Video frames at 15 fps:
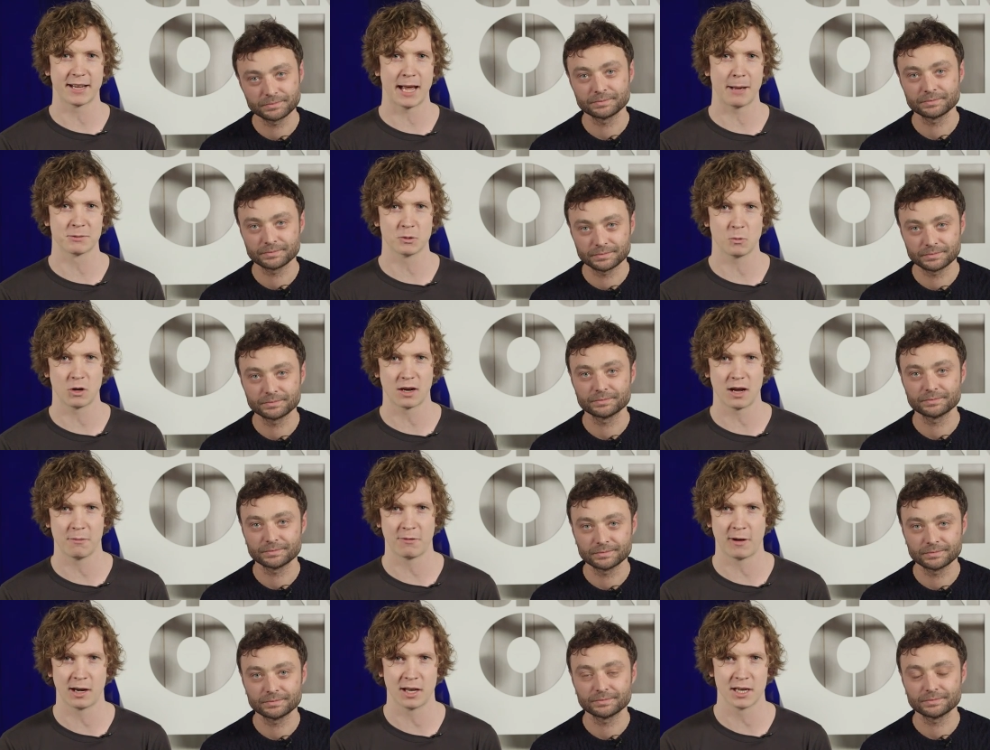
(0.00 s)
Speaker 1: the Capital One
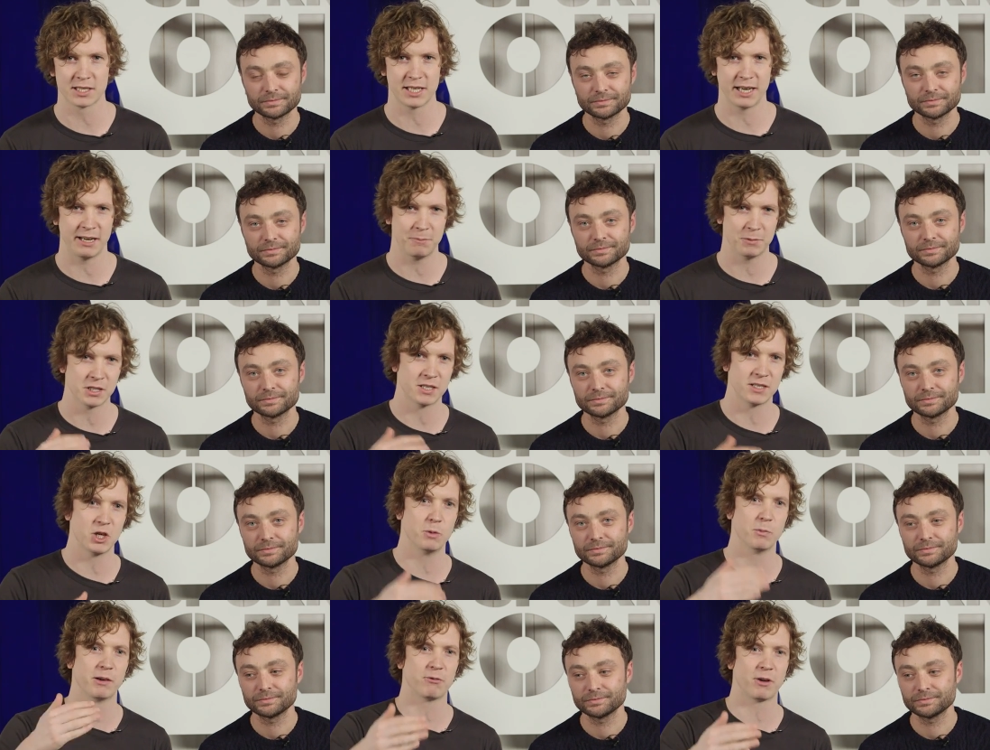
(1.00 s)
Cup final last year. He put
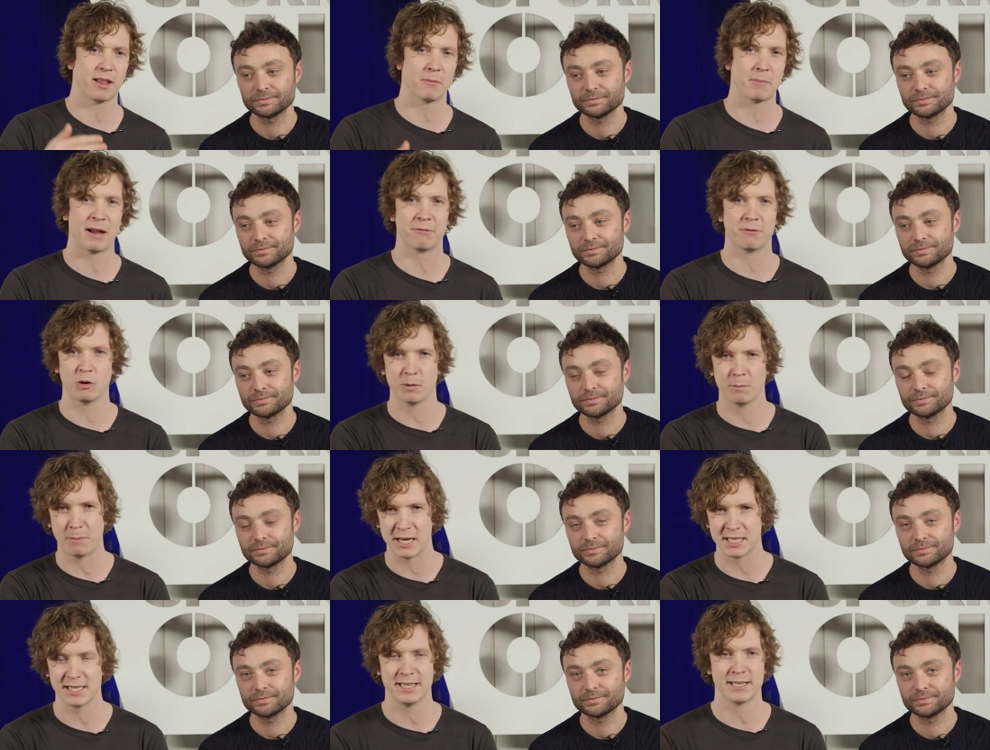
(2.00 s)
Zouma in front of the back four and
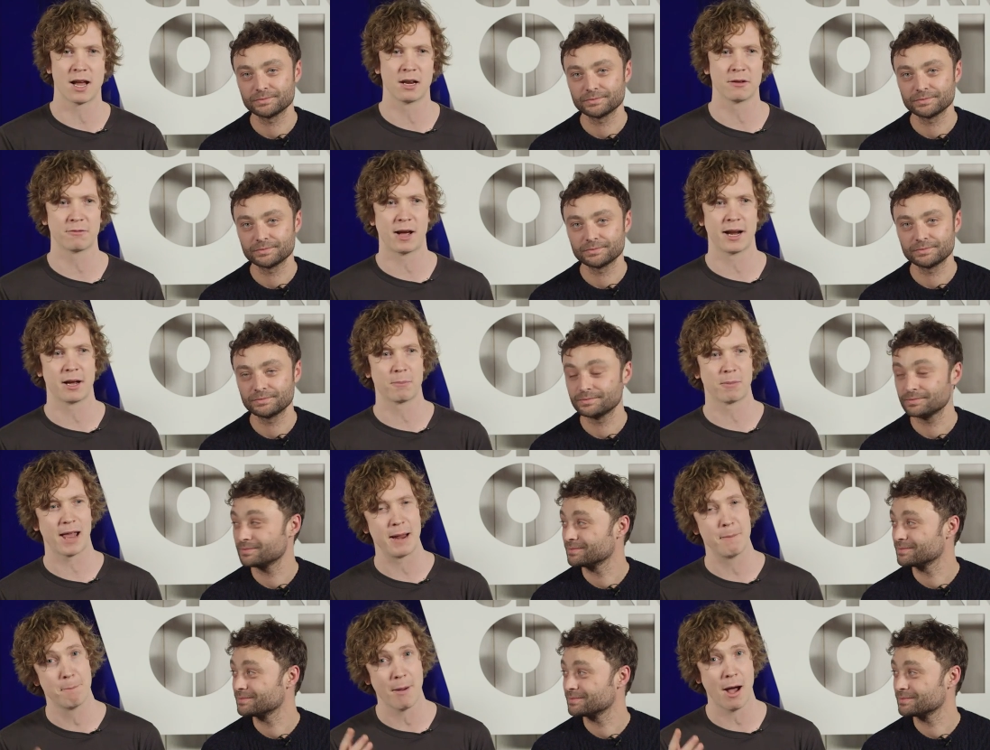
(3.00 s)
basically nullified our
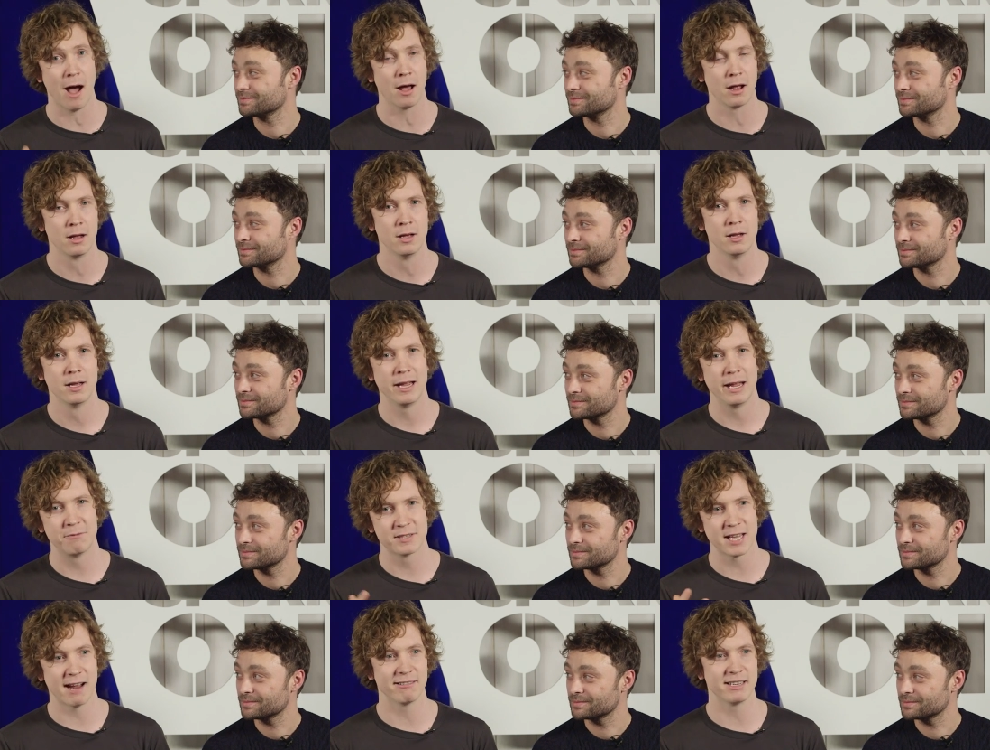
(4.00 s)
play. But
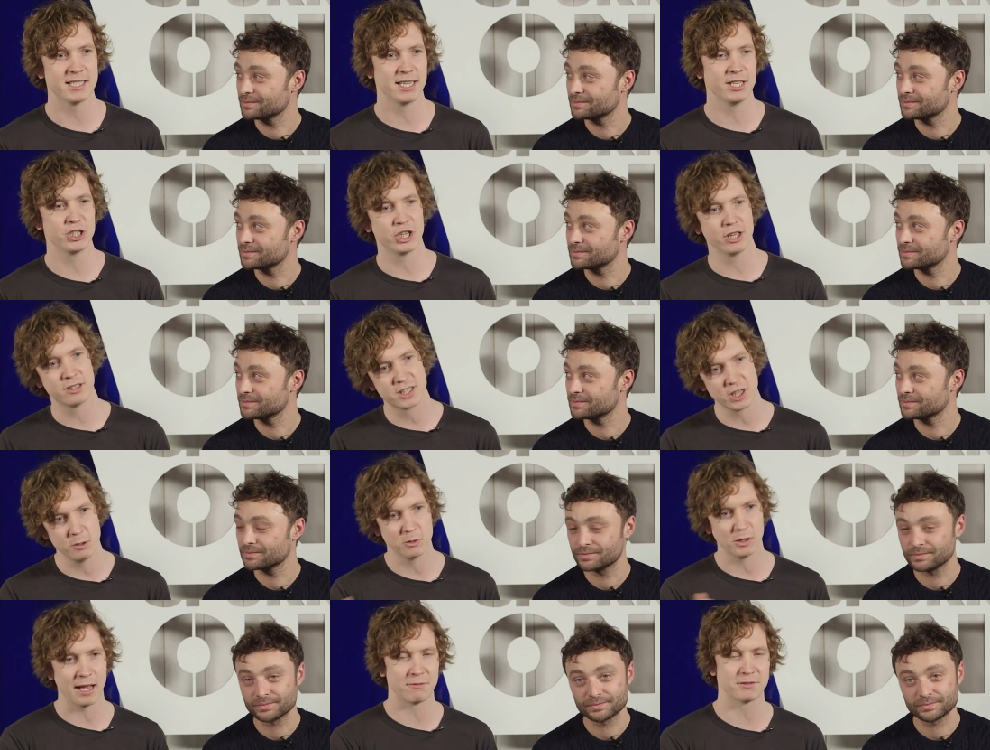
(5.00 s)
if Terry's injured,
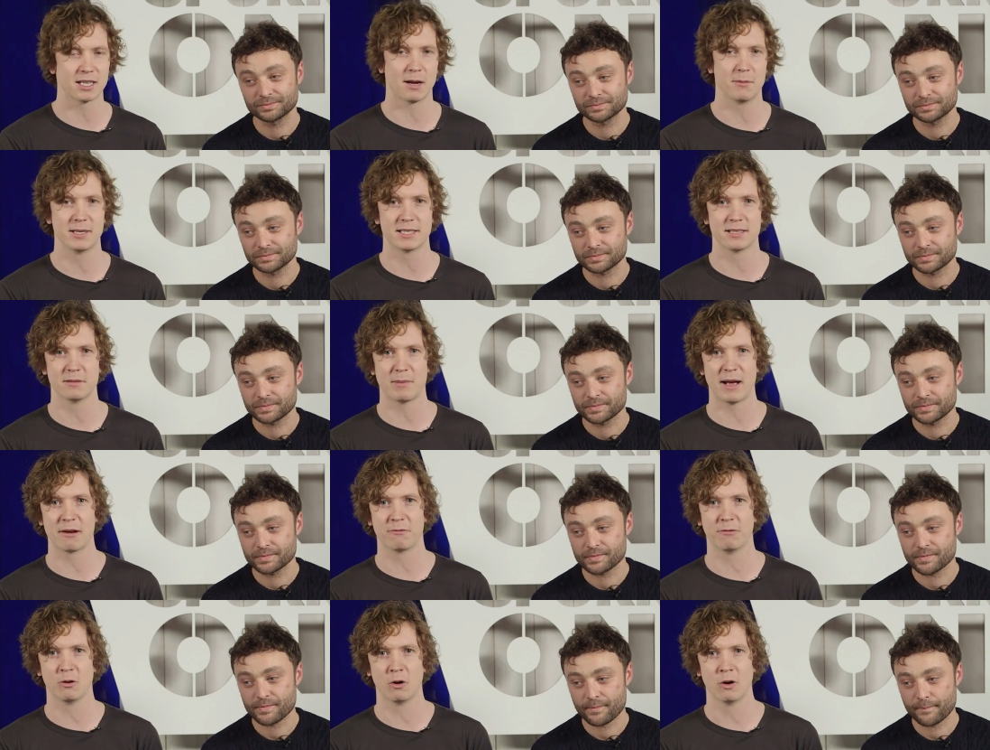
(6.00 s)
Zouma will have to come into the
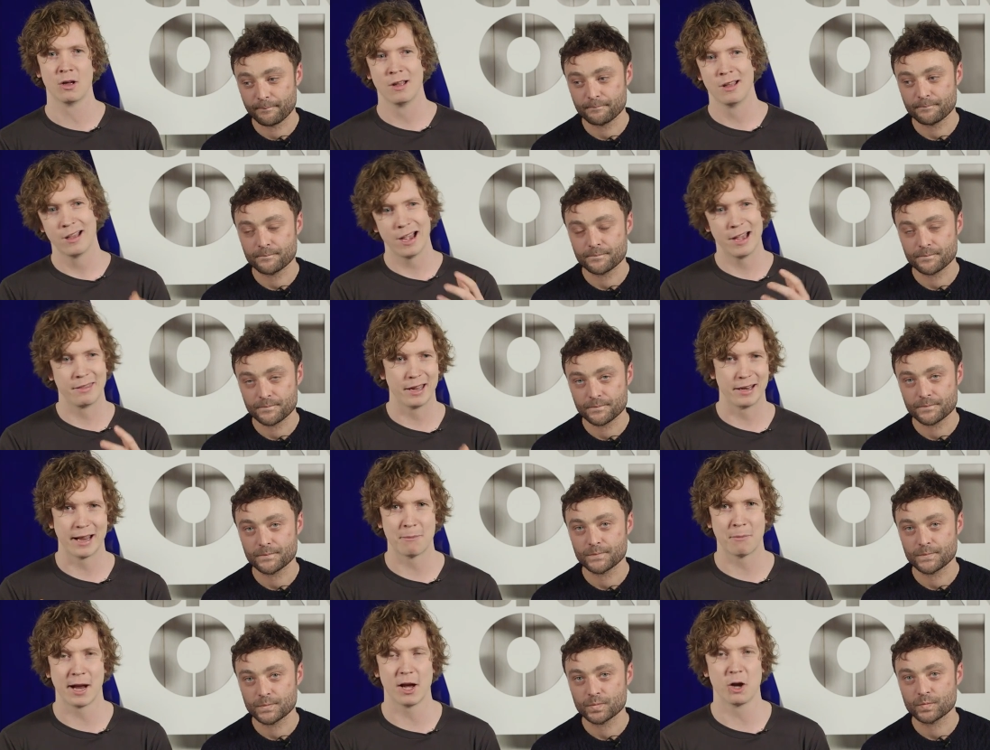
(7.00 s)
back four, mm. and then
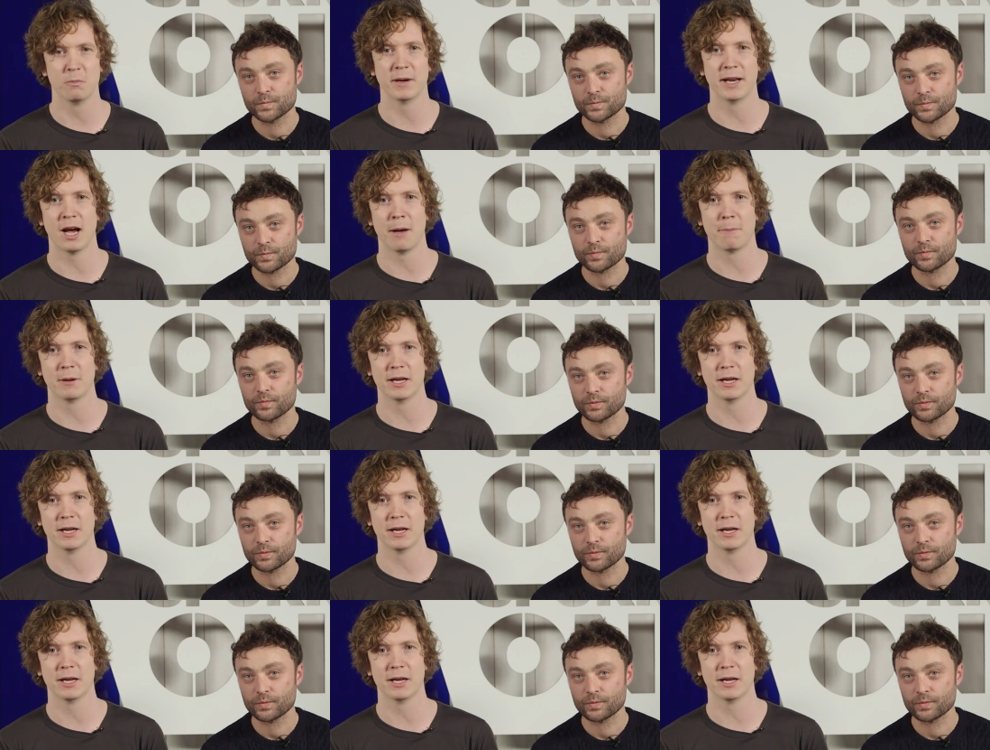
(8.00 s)
that might open it up